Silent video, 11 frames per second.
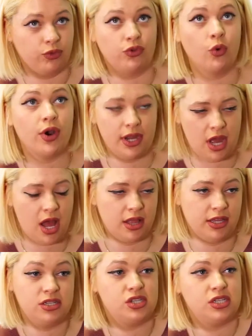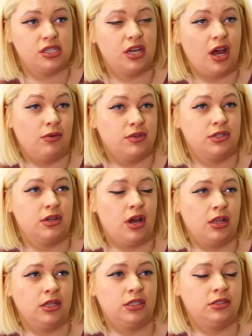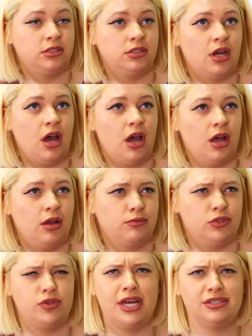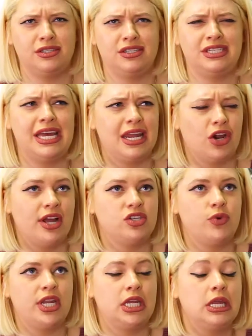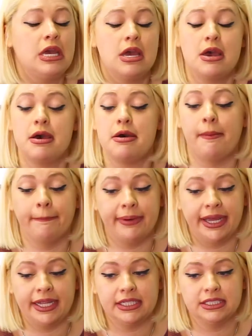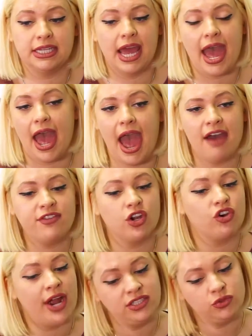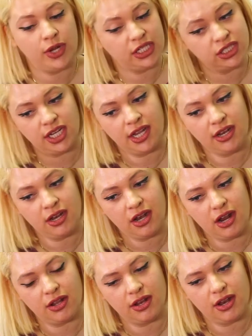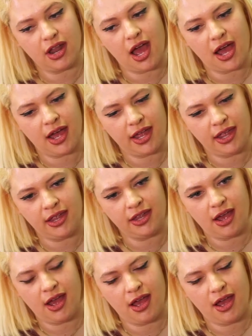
During college, I was in college. 2010, I graduated. But after graduation, I